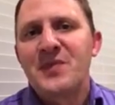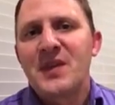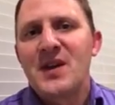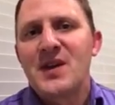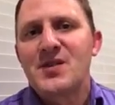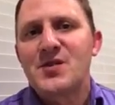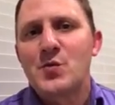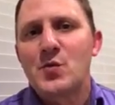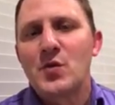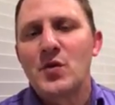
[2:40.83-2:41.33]

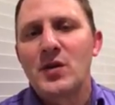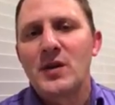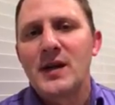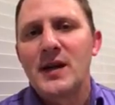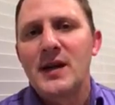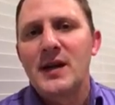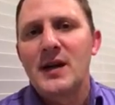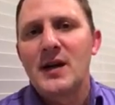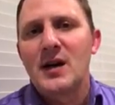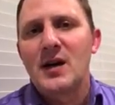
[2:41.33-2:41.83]
is
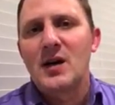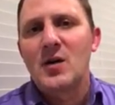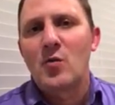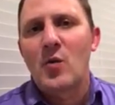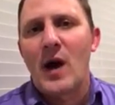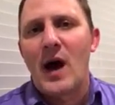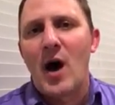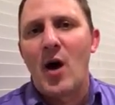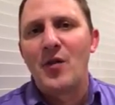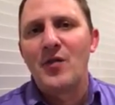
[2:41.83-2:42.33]
really
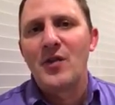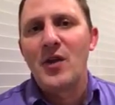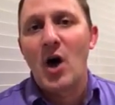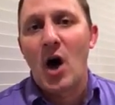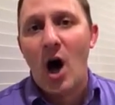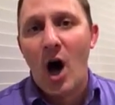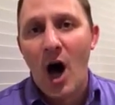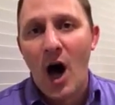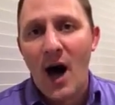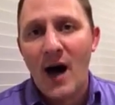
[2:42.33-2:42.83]
around
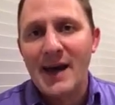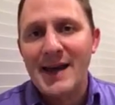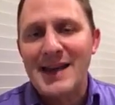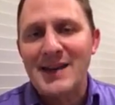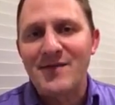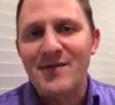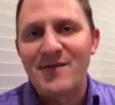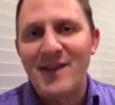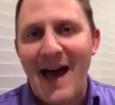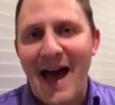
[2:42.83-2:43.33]
the awe
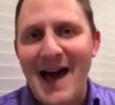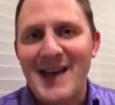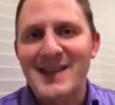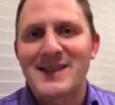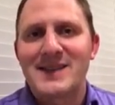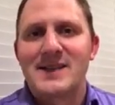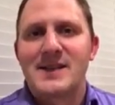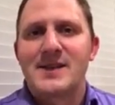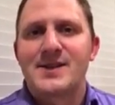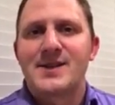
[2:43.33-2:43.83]
and
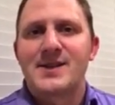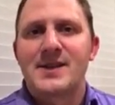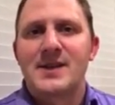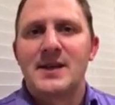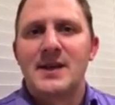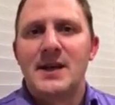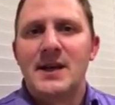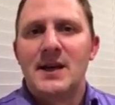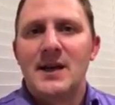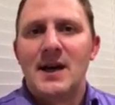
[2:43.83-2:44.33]
vastness
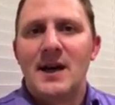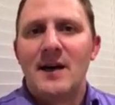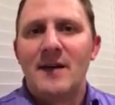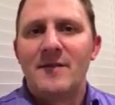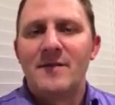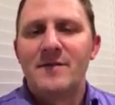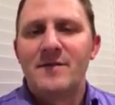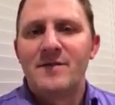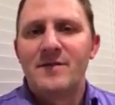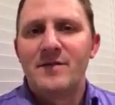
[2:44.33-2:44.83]

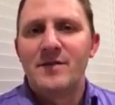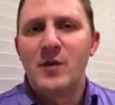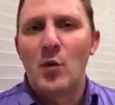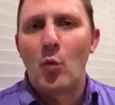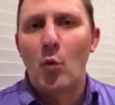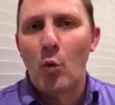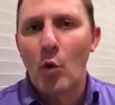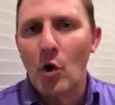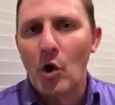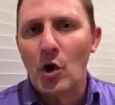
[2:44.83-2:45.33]
of the
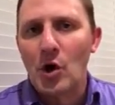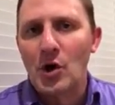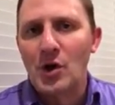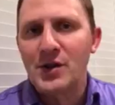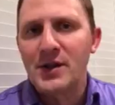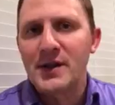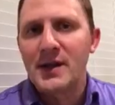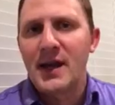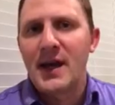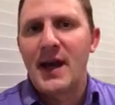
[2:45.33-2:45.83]

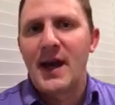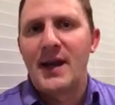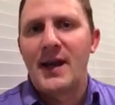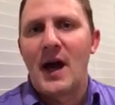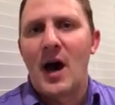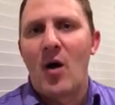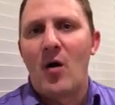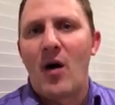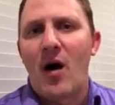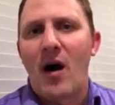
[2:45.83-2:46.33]
world and
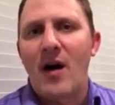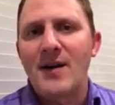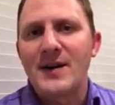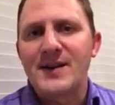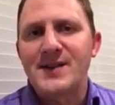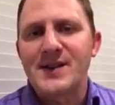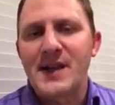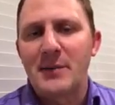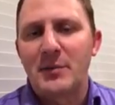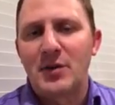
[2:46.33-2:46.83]
how
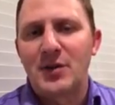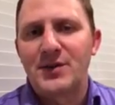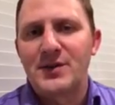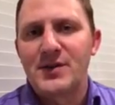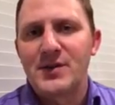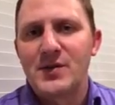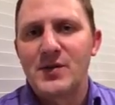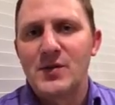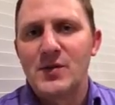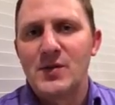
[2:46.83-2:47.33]
art is able
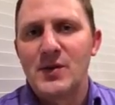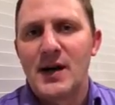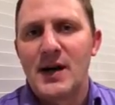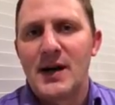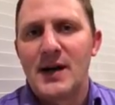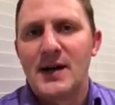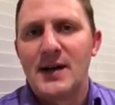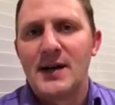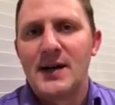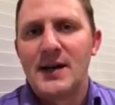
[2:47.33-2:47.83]

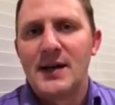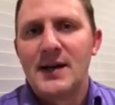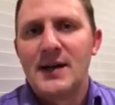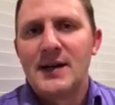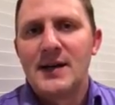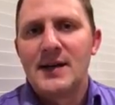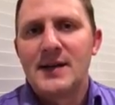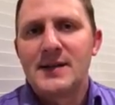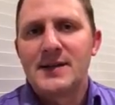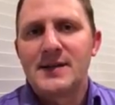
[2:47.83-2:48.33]
to
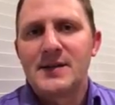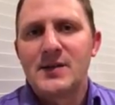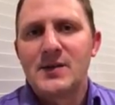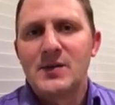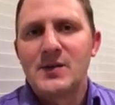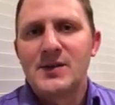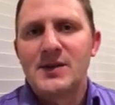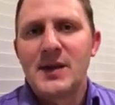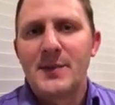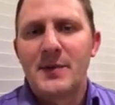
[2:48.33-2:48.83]

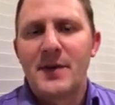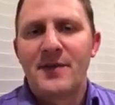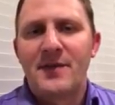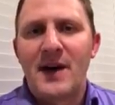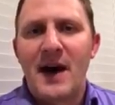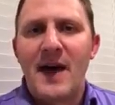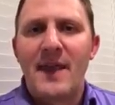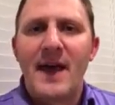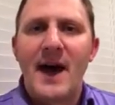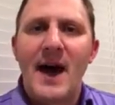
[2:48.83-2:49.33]

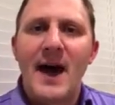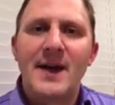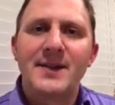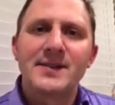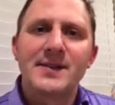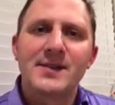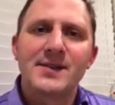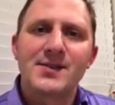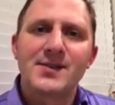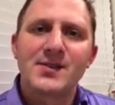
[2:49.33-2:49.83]
typify
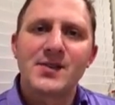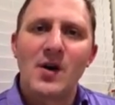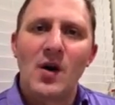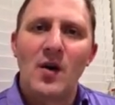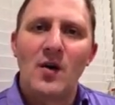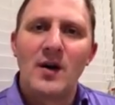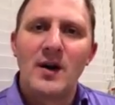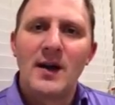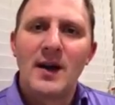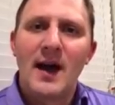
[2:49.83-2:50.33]
that.
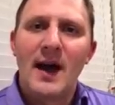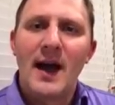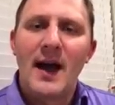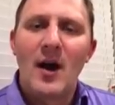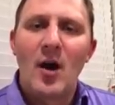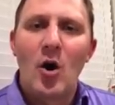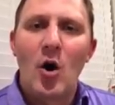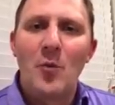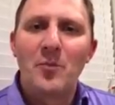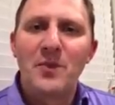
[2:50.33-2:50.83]
So
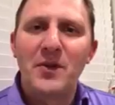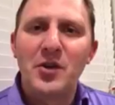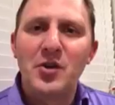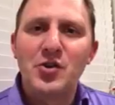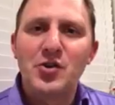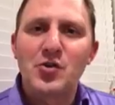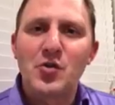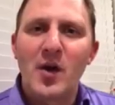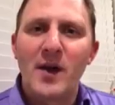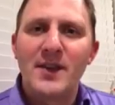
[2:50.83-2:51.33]
I hope that you
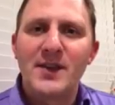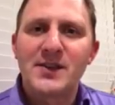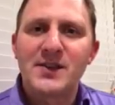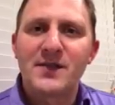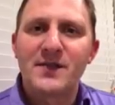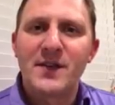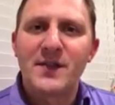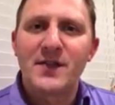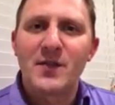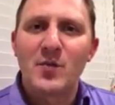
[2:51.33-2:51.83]
enjoy
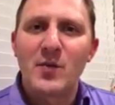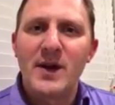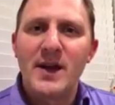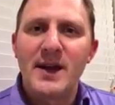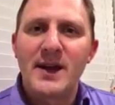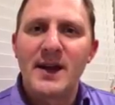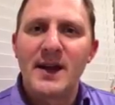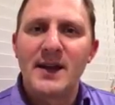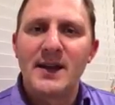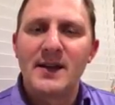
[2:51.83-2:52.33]
this 5th
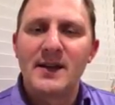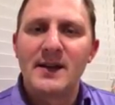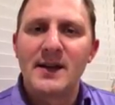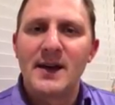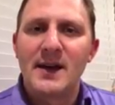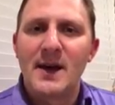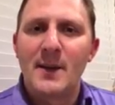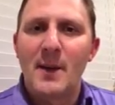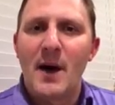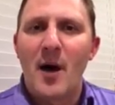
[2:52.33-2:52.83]
week, and
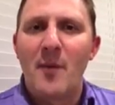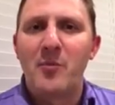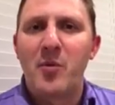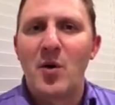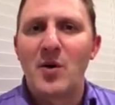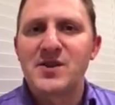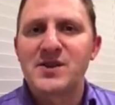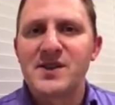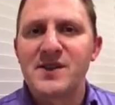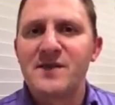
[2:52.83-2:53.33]
I'll
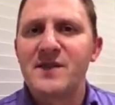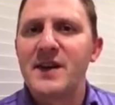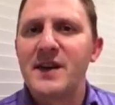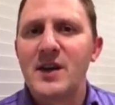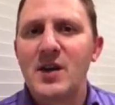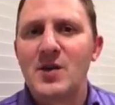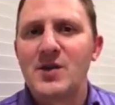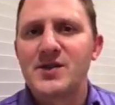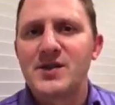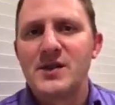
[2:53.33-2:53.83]
post a
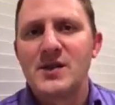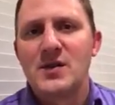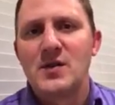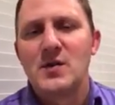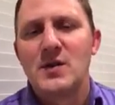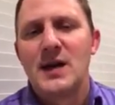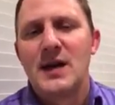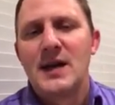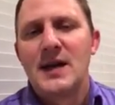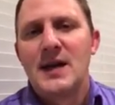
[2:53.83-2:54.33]
video
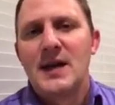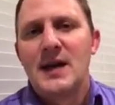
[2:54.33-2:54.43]
too